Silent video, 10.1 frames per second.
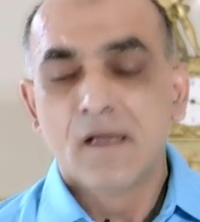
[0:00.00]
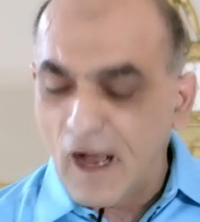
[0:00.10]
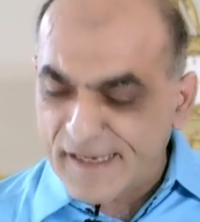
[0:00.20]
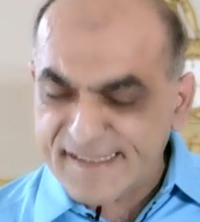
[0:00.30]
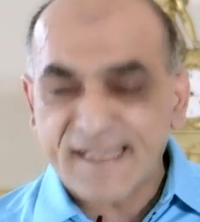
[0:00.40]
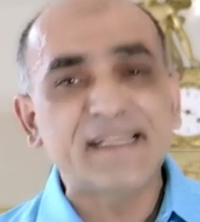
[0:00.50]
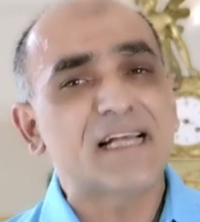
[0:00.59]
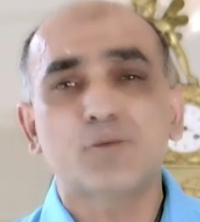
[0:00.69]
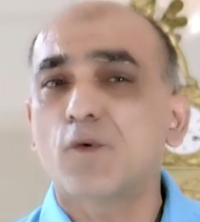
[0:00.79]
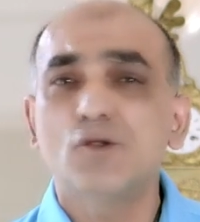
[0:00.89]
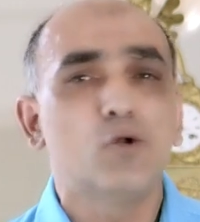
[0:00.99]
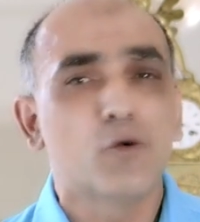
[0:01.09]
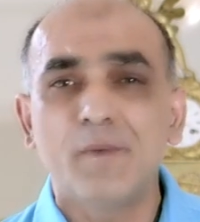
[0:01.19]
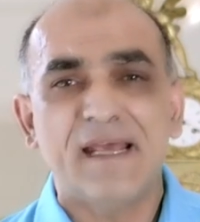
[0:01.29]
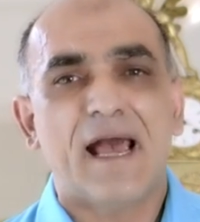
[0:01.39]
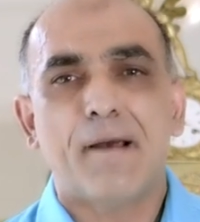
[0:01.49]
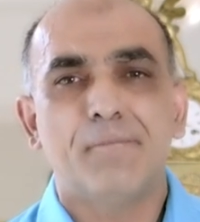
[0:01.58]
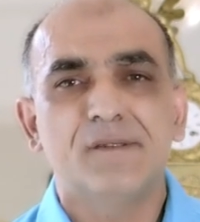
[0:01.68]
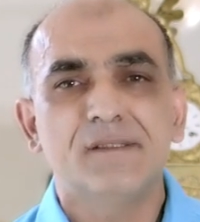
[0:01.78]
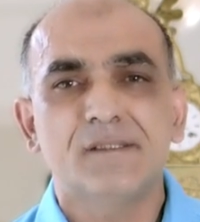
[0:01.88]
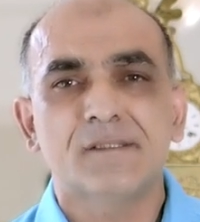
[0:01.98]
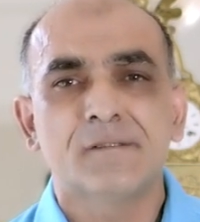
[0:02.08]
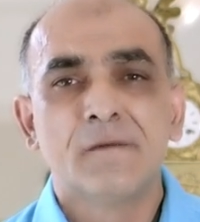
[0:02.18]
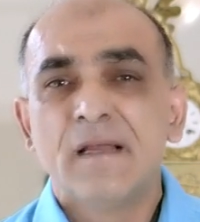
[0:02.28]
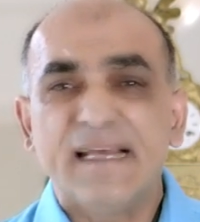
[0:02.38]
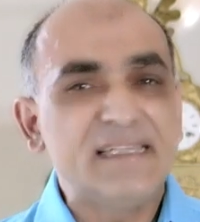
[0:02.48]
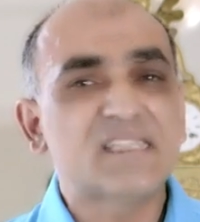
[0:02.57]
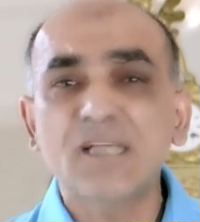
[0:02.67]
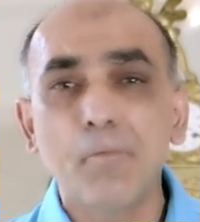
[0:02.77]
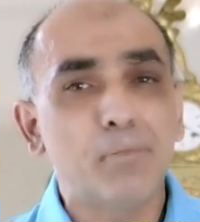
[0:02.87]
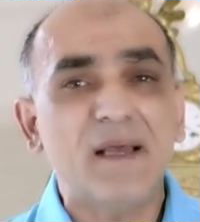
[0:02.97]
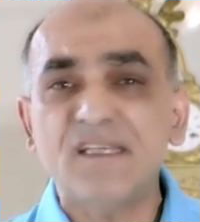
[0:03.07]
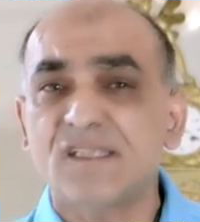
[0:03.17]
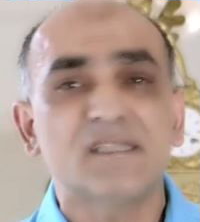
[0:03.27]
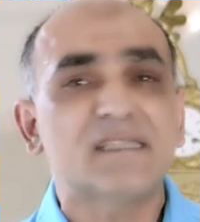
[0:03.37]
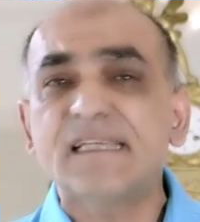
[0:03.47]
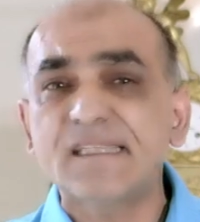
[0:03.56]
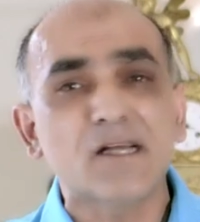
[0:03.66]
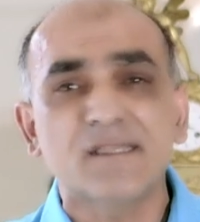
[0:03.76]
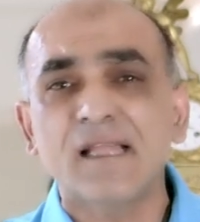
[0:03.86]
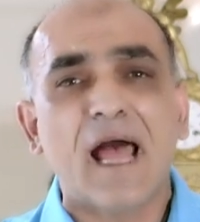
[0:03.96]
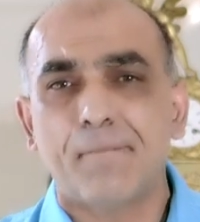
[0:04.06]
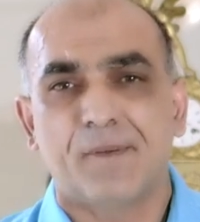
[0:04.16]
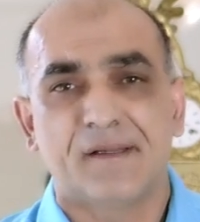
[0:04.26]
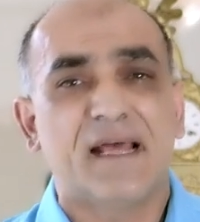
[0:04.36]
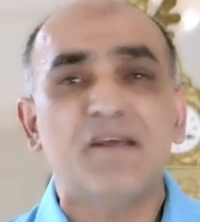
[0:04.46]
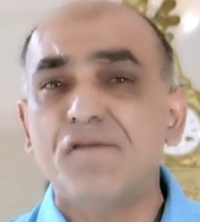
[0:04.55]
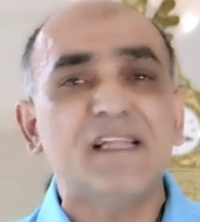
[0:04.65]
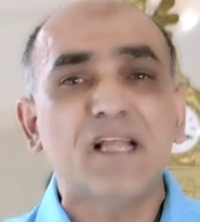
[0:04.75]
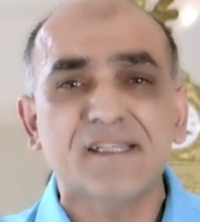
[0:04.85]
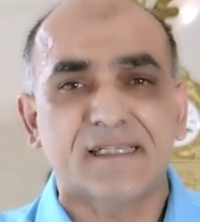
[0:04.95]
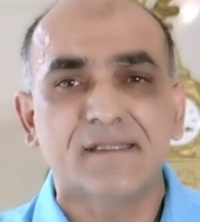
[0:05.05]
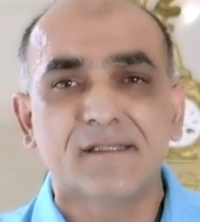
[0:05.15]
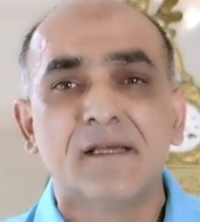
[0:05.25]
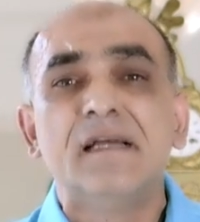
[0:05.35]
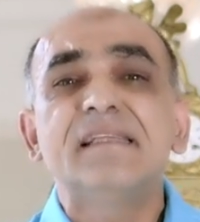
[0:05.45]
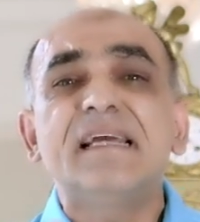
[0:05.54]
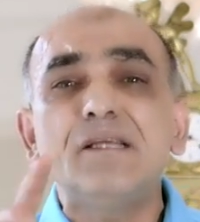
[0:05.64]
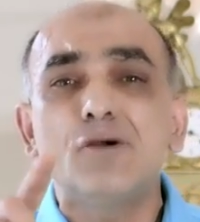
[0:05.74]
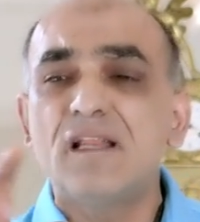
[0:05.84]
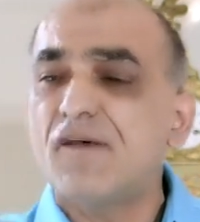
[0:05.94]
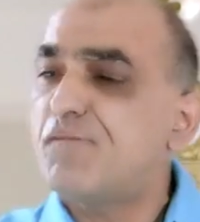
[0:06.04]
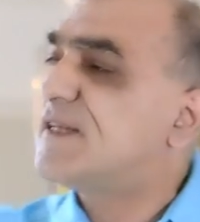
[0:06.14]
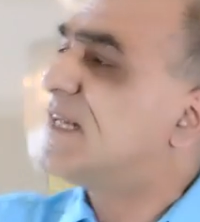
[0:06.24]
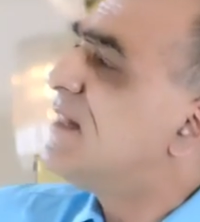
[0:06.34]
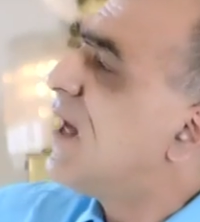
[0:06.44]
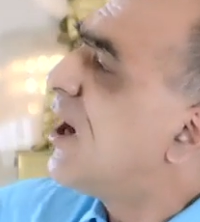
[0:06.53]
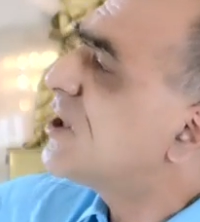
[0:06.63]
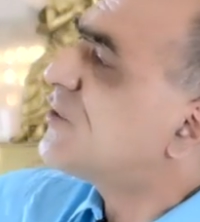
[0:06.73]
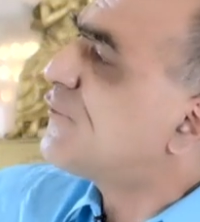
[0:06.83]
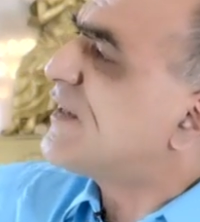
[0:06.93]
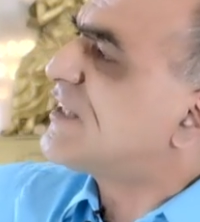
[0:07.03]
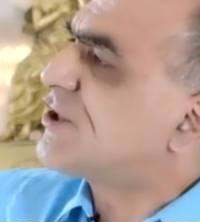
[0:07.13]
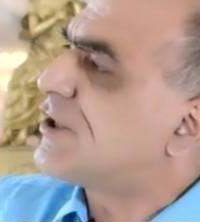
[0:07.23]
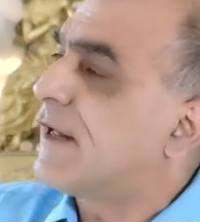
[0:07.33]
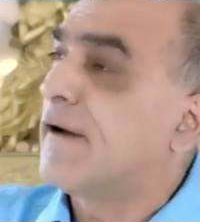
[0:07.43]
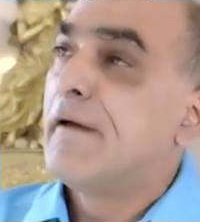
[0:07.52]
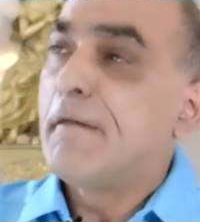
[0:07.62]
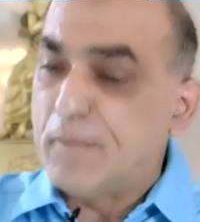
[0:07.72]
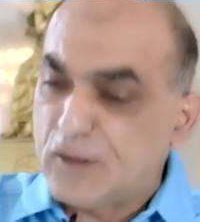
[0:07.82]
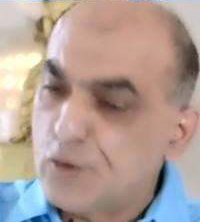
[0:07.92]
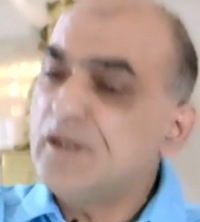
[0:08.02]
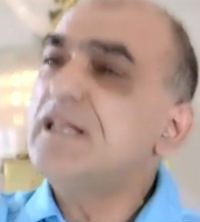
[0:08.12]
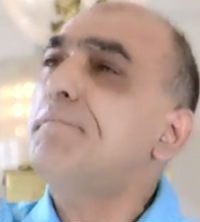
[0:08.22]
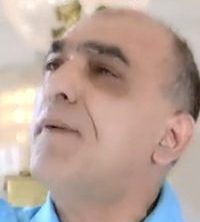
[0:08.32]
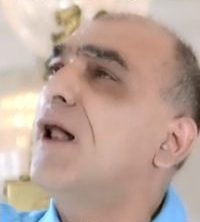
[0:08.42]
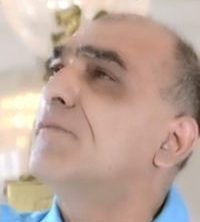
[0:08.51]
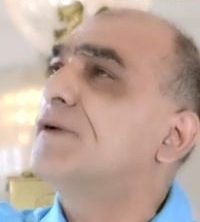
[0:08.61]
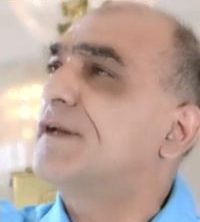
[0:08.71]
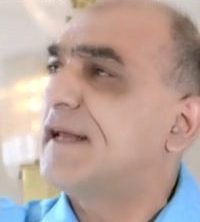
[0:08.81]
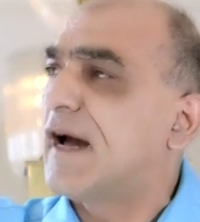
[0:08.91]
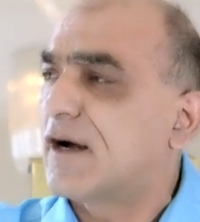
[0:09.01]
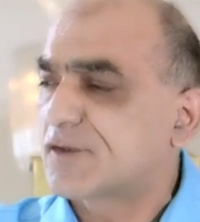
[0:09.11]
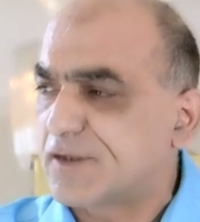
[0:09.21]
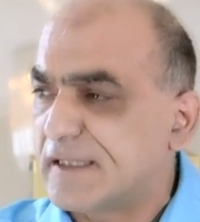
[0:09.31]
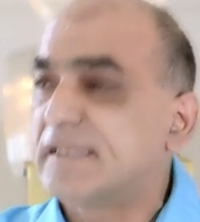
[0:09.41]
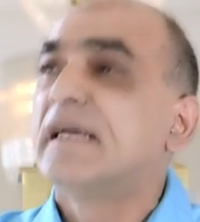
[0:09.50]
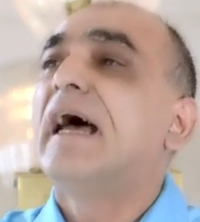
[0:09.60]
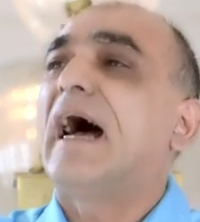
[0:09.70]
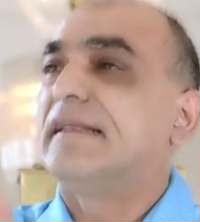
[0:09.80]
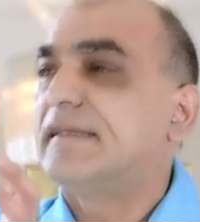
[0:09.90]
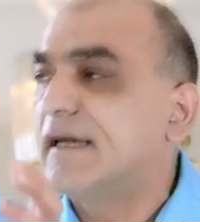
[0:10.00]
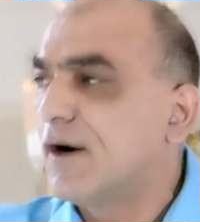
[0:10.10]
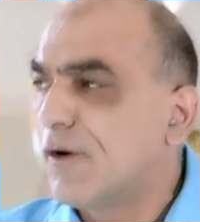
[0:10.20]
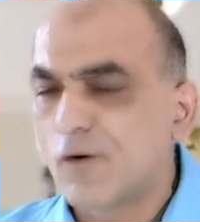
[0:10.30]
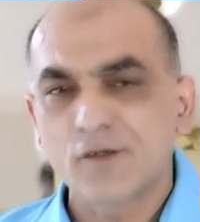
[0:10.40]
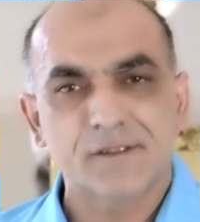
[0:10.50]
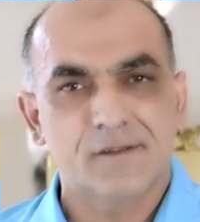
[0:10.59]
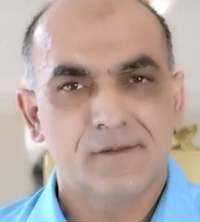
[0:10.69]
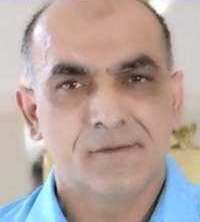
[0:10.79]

I said that's what normally happens. In some patients, this doesn't happen. And if it doesn't, then you're left with a large fistula between the pulmonary arteries and the aorta.